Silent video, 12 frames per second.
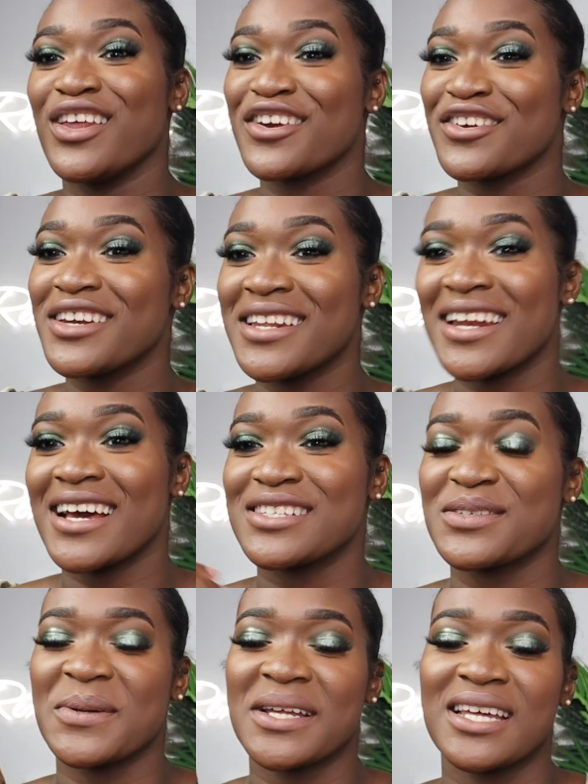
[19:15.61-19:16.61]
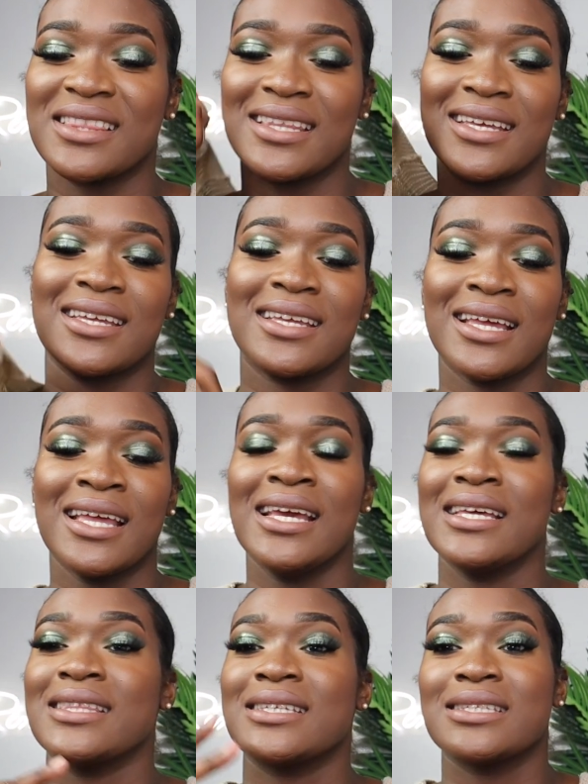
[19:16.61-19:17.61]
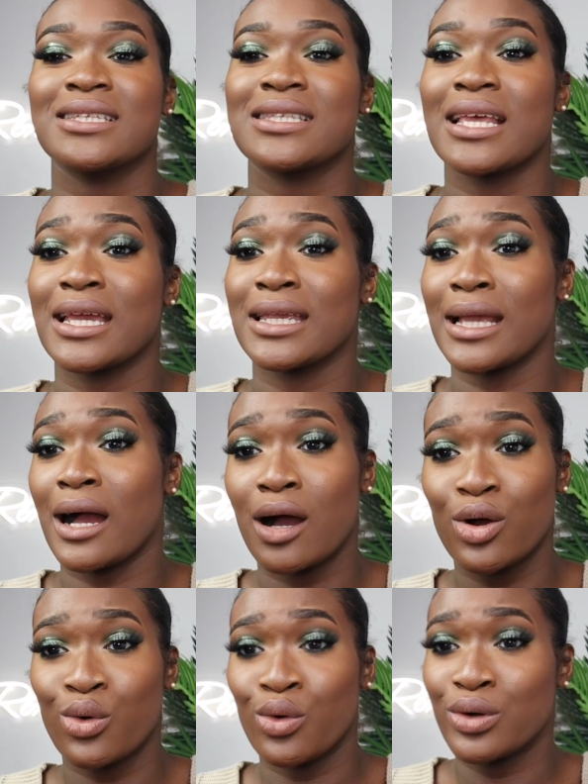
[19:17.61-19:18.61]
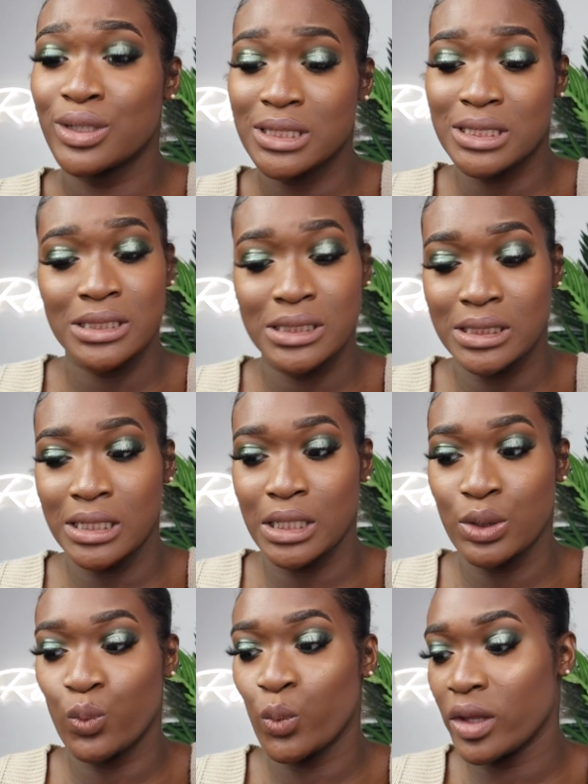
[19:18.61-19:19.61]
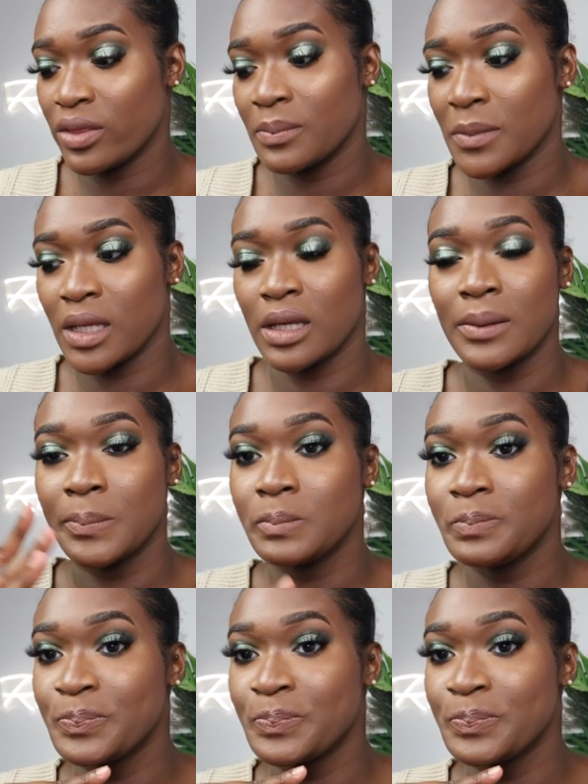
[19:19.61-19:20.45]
literally not doing nothing this is like y'all quarantining with me